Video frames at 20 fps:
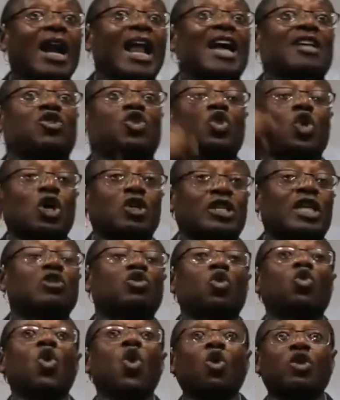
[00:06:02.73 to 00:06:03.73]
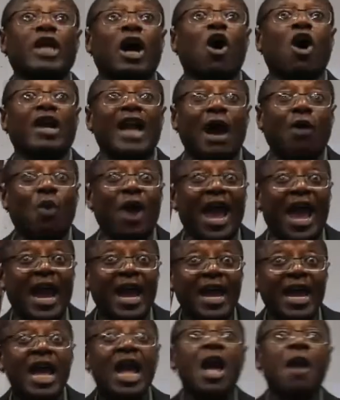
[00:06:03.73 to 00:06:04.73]
has chosen to look the other way
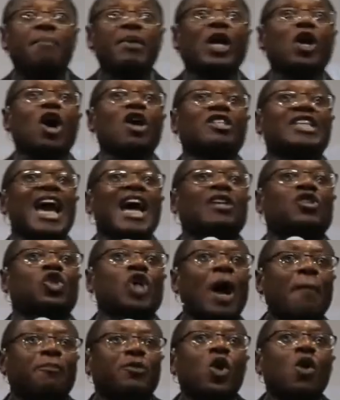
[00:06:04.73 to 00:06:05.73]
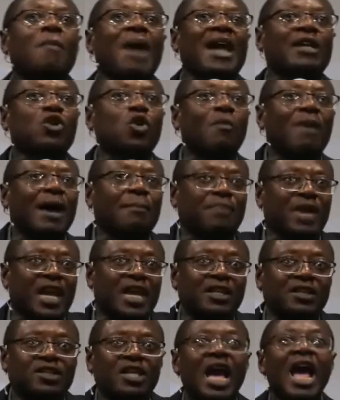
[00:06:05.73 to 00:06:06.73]
because they are subhuman human
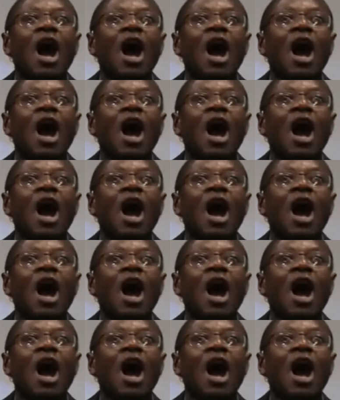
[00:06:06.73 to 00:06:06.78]
beings,